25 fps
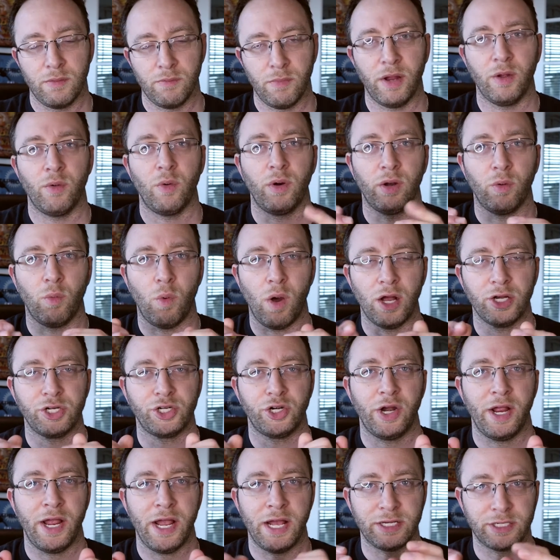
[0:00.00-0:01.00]
might want to wash
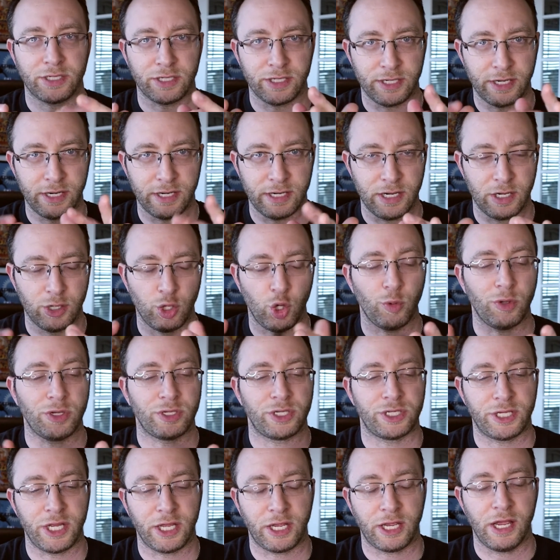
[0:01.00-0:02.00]
your hands because it is a little bit
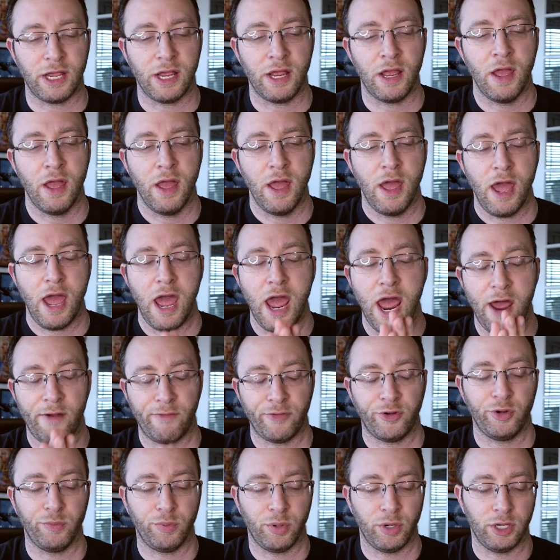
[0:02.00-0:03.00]
sticky
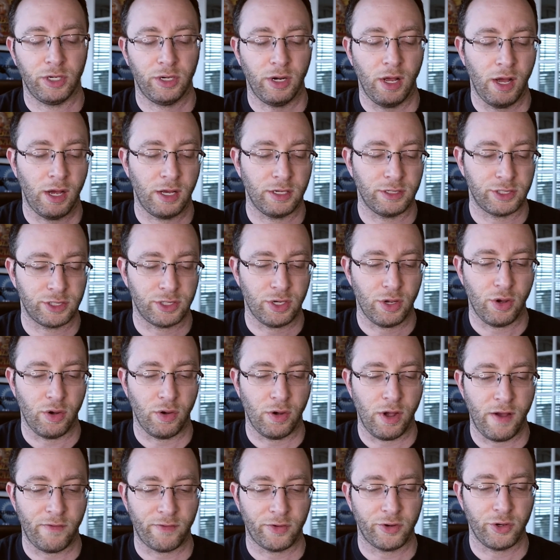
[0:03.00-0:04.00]
after you put it on.
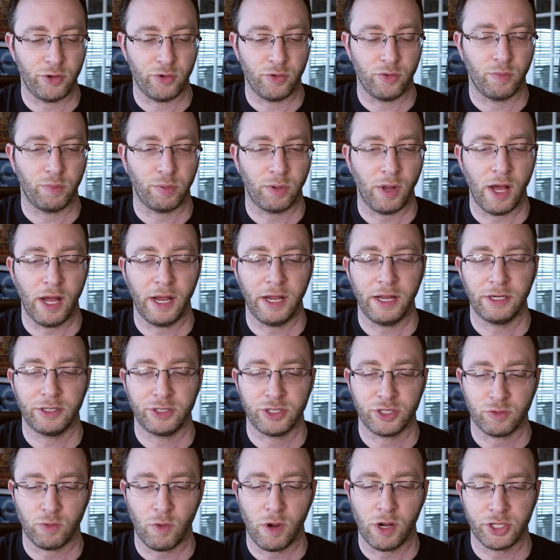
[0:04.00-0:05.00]
So after you apply it,
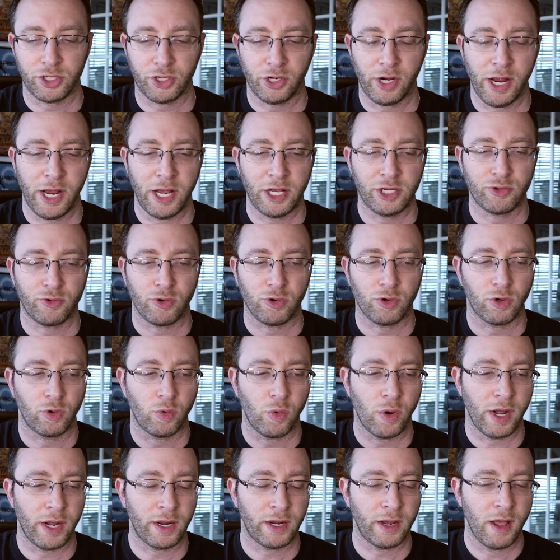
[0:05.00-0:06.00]
just wash your hands real
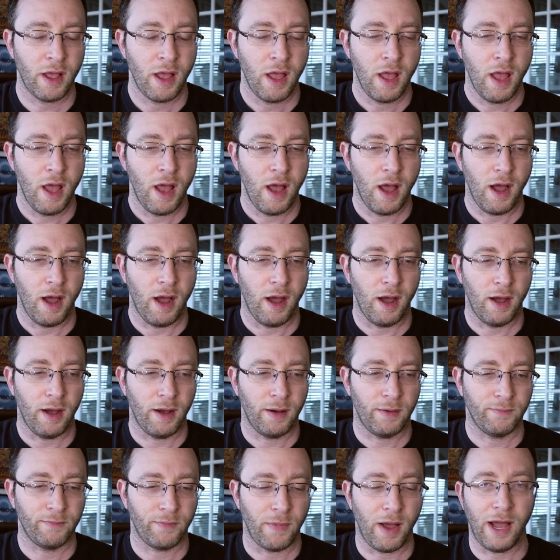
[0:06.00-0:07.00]
quick.
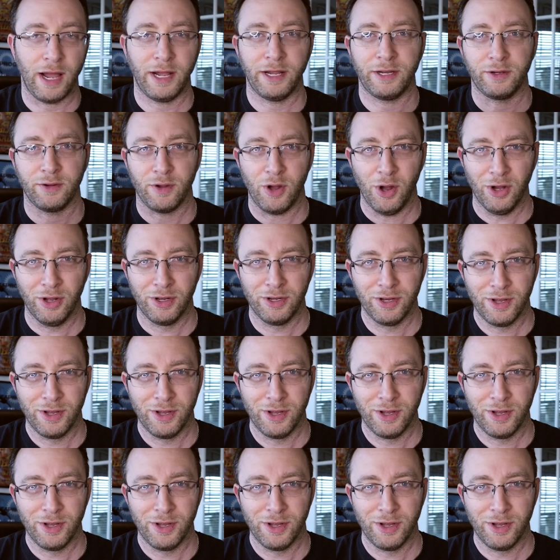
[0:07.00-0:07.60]
Um, I